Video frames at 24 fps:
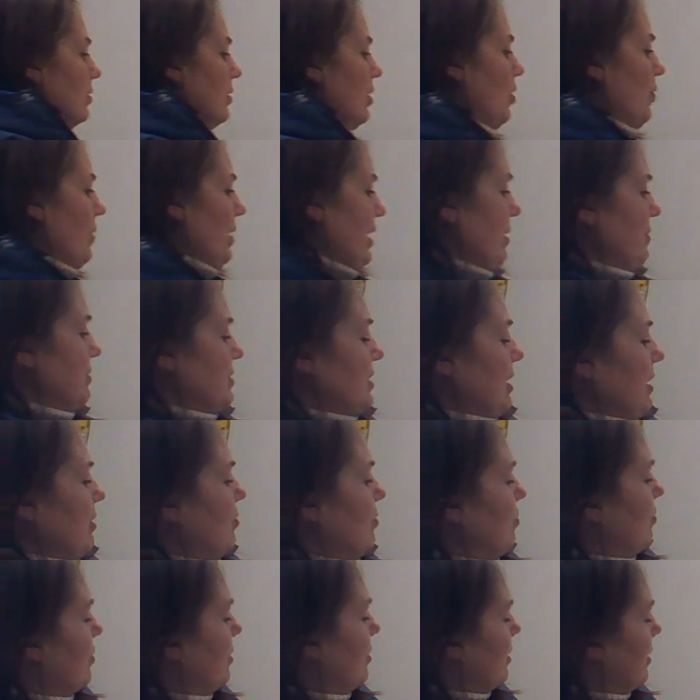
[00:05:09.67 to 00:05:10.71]
Oh wait, I'm sorry.
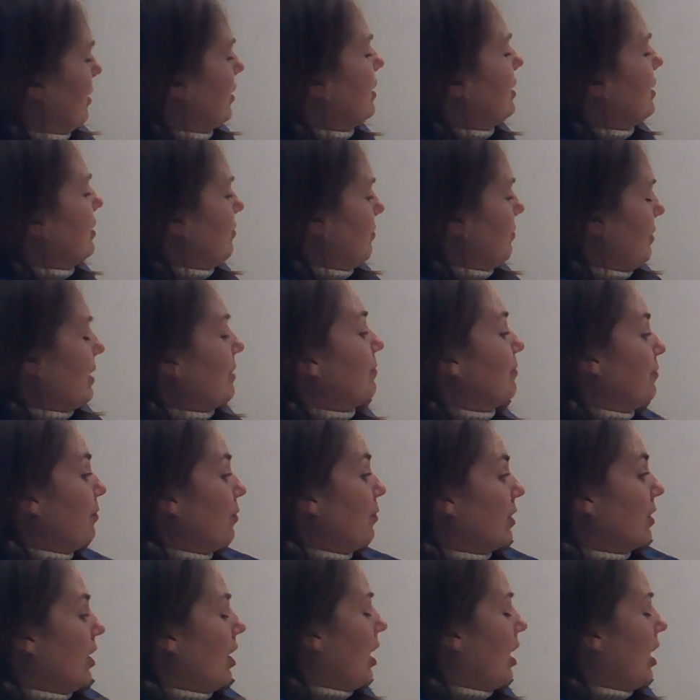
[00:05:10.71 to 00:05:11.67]
We have 4